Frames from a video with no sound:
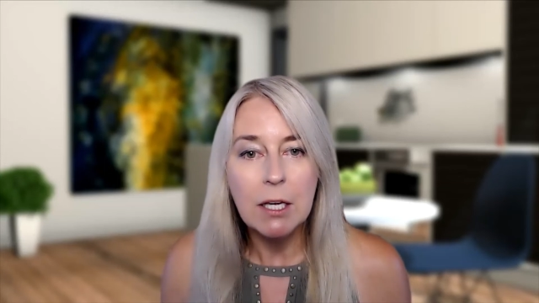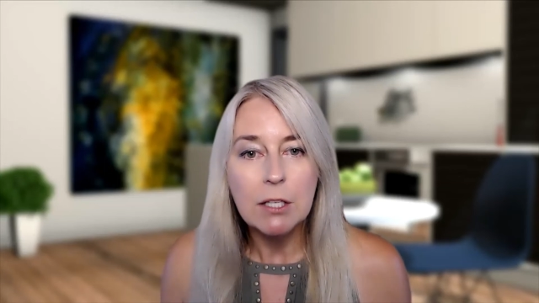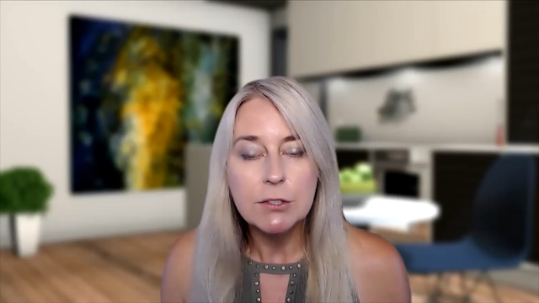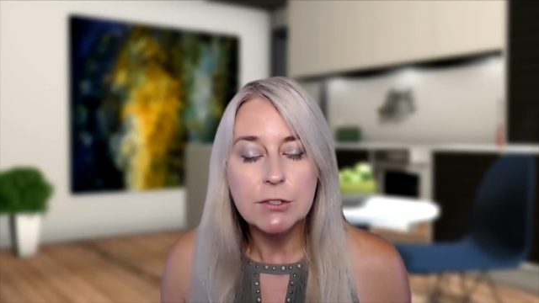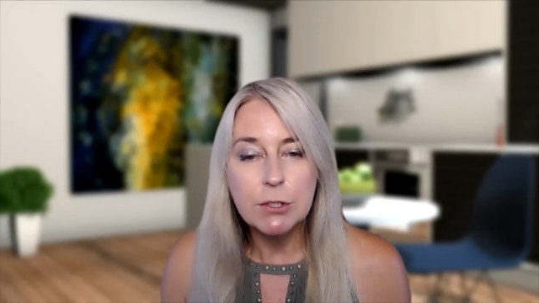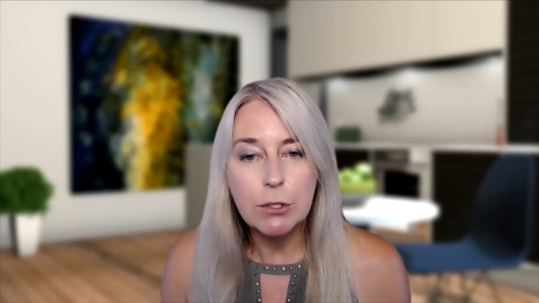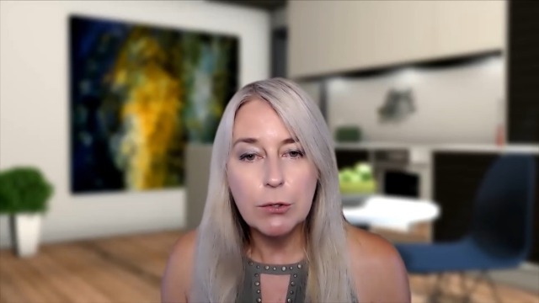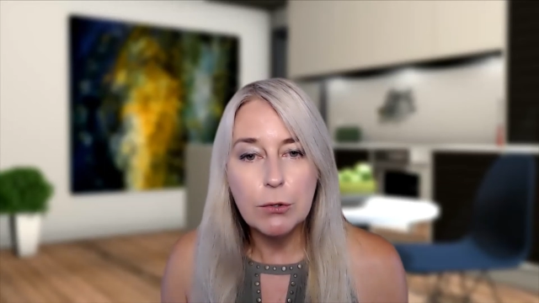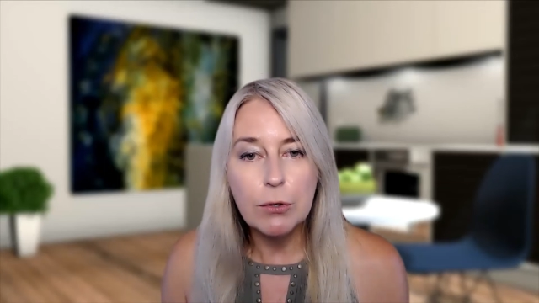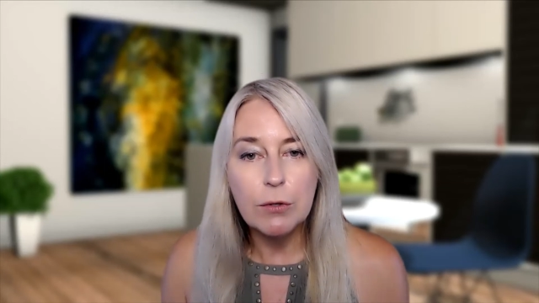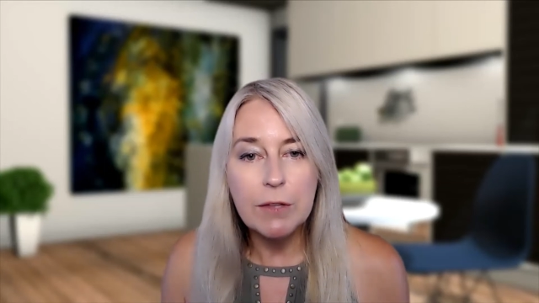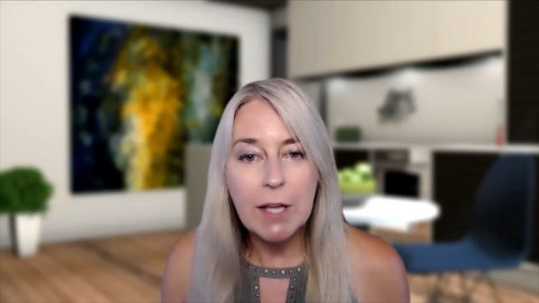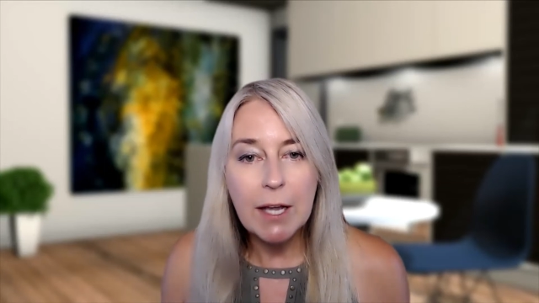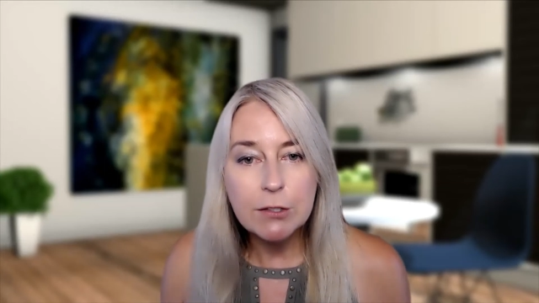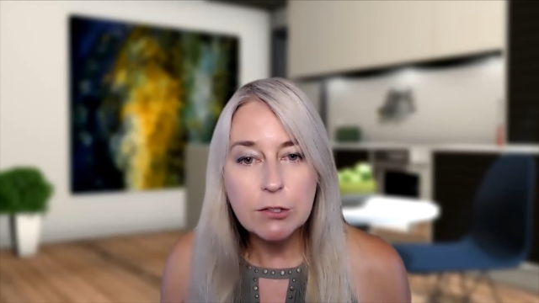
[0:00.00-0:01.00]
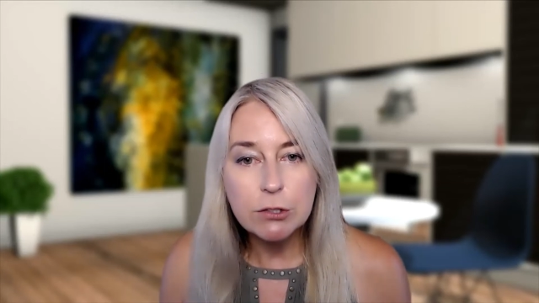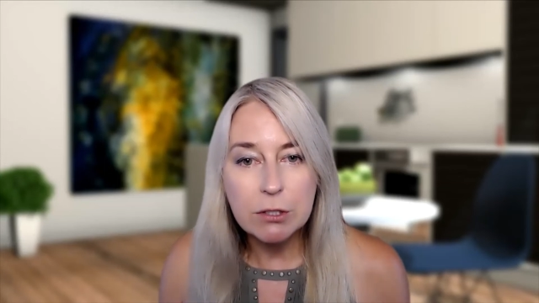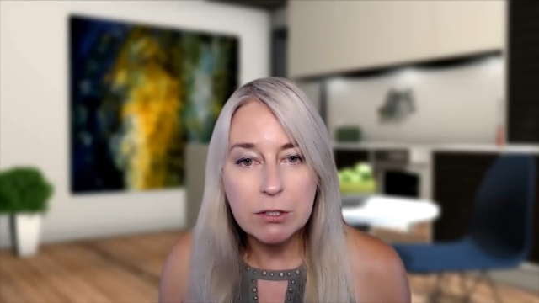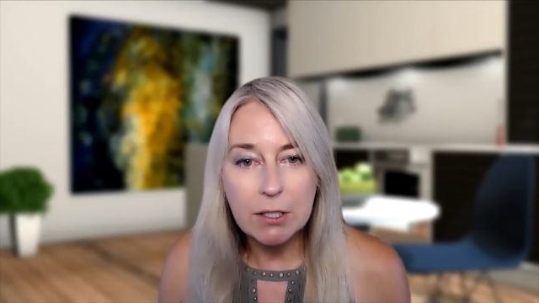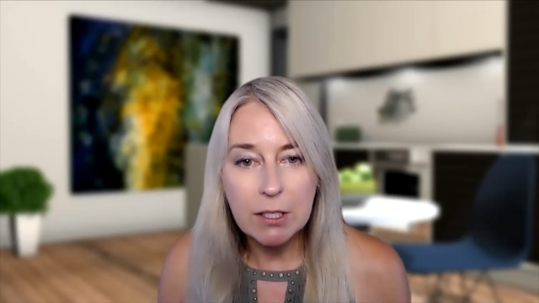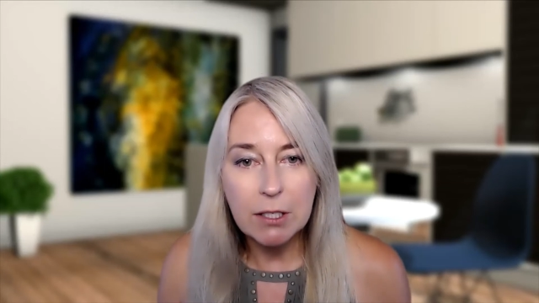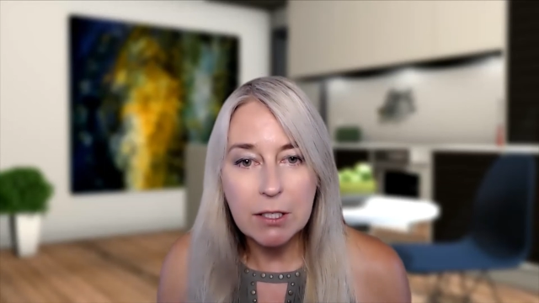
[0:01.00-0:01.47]
So
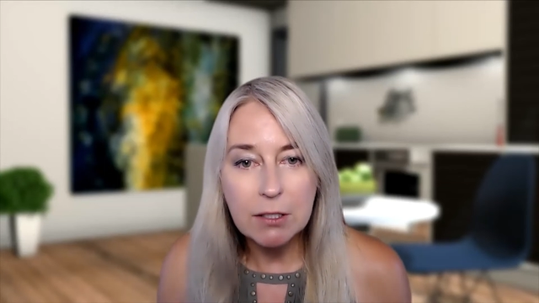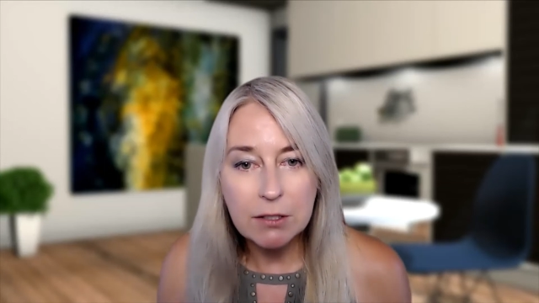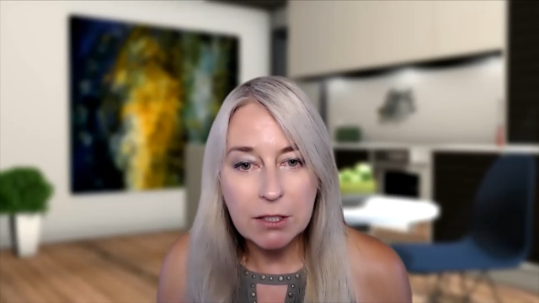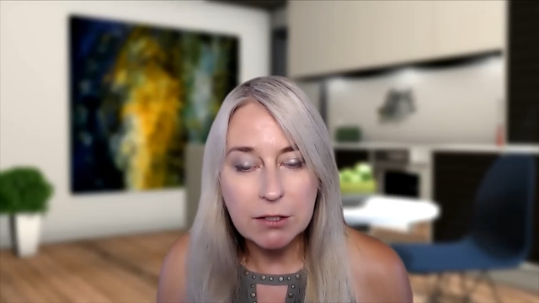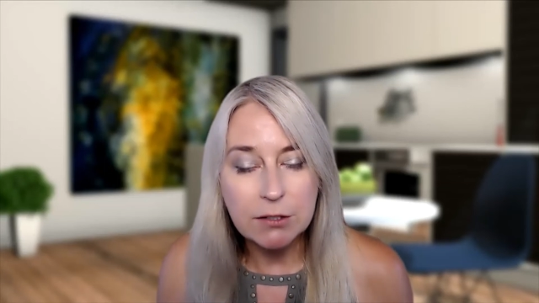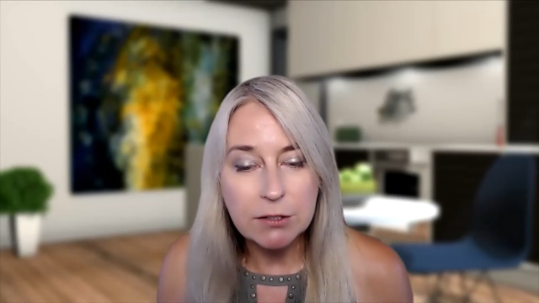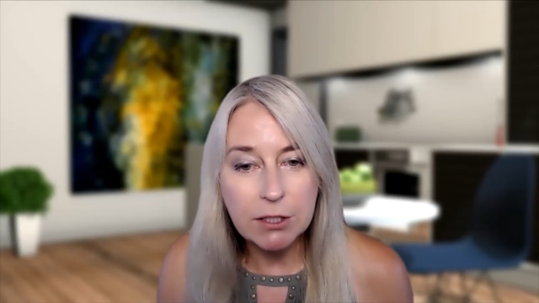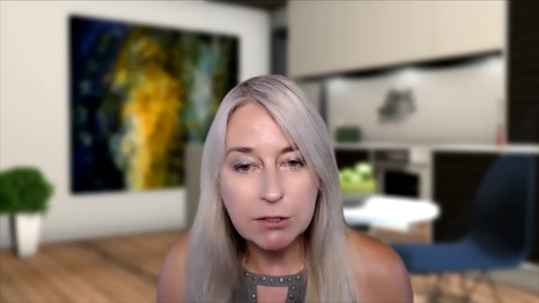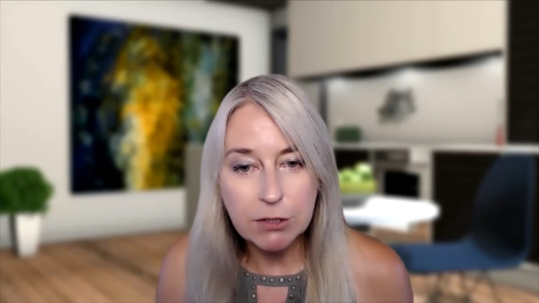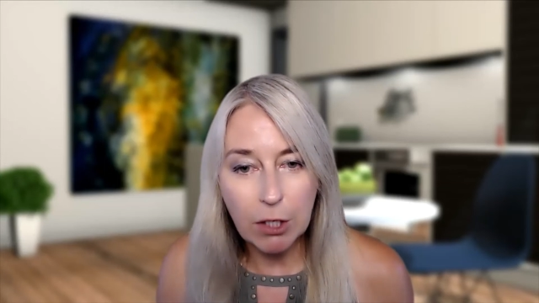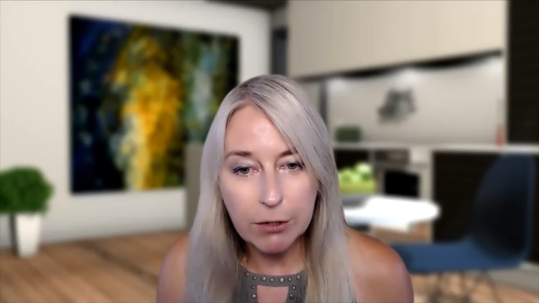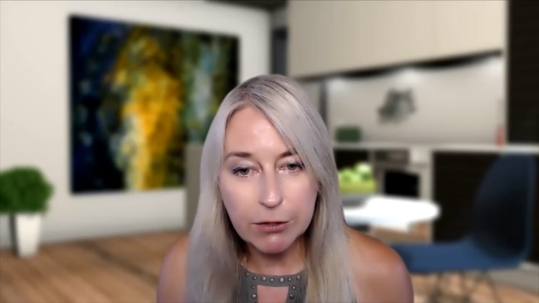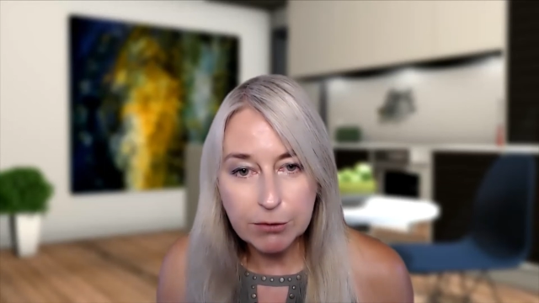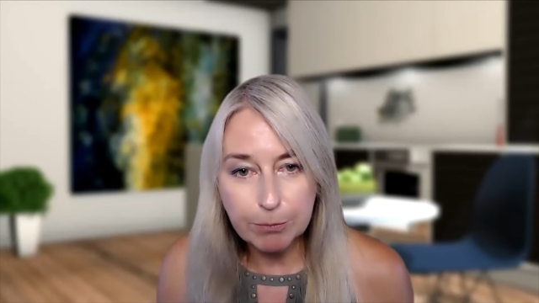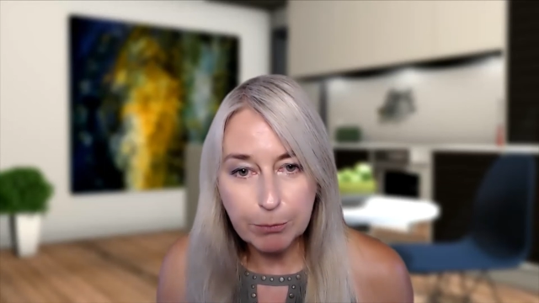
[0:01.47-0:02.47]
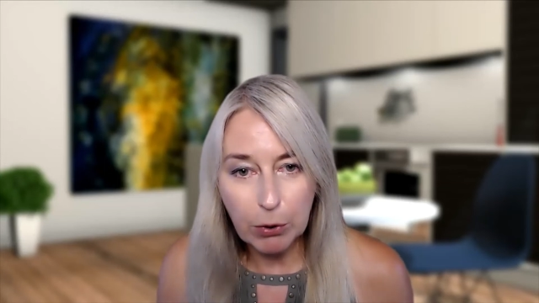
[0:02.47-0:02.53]
naturally, the detox